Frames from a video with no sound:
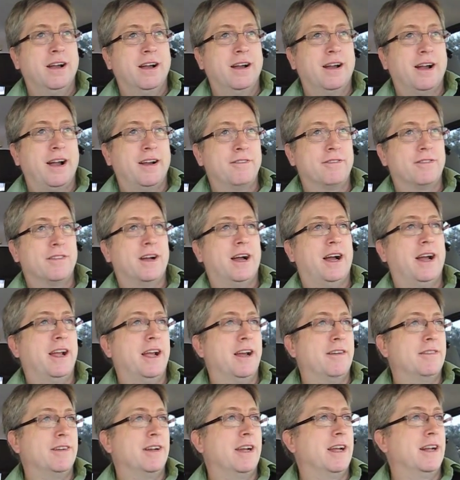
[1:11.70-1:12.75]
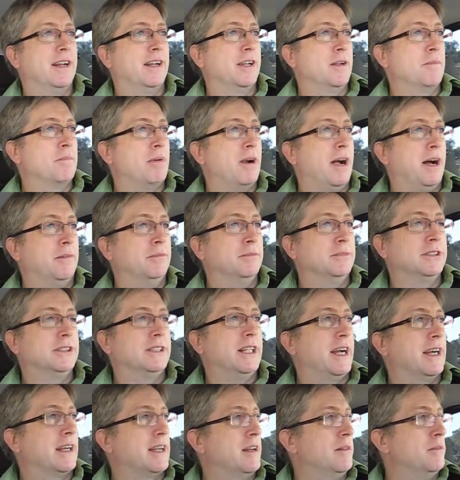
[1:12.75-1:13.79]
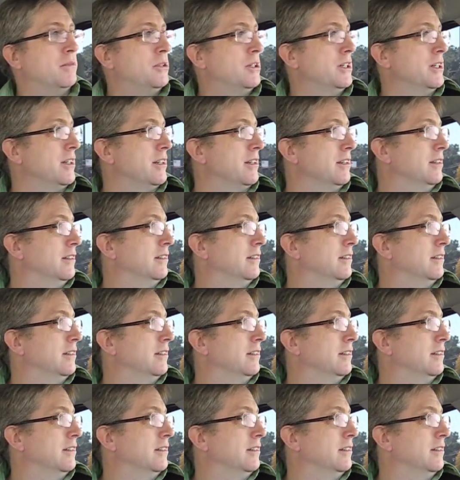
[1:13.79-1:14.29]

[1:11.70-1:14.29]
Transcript: I haven't had any problems, knock on wood.